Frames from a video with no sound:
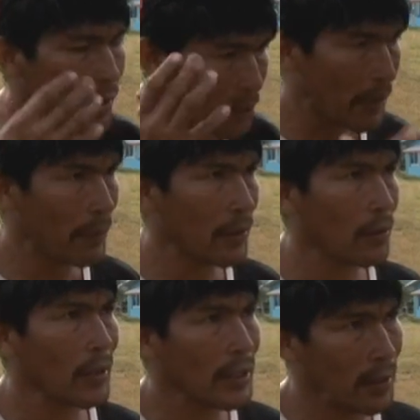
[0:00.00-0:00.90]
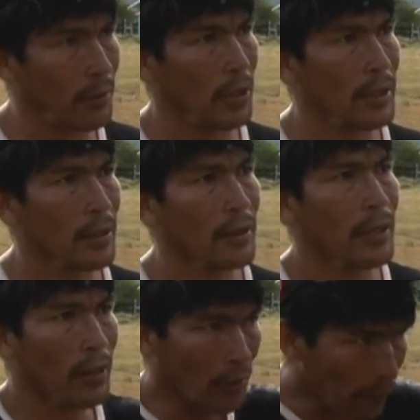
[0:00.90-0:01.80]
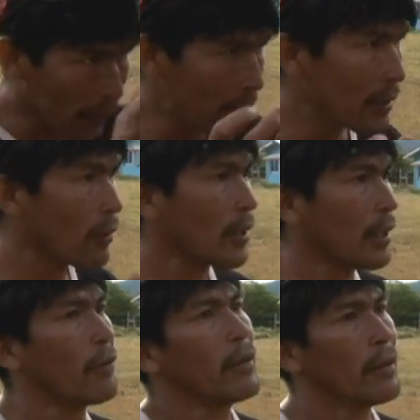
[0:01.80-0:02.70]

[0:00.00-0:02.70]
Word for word: who has welcomed us and who has